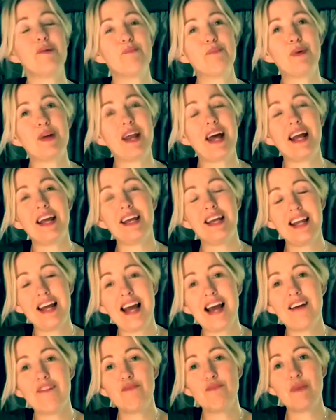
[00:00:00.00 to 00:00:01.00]
but I can
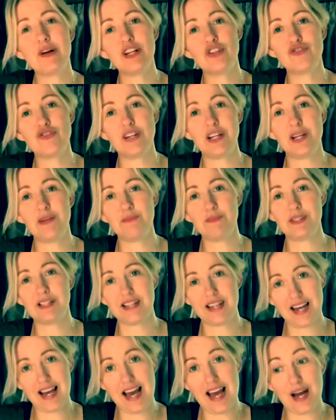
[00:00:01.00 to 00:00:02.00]
have my dreams
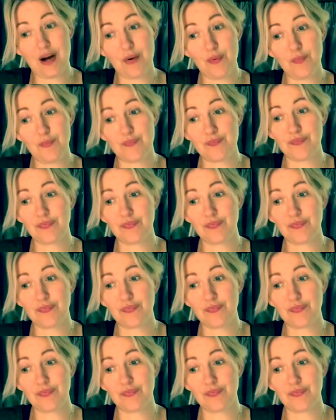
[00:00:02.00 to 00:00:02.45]
now.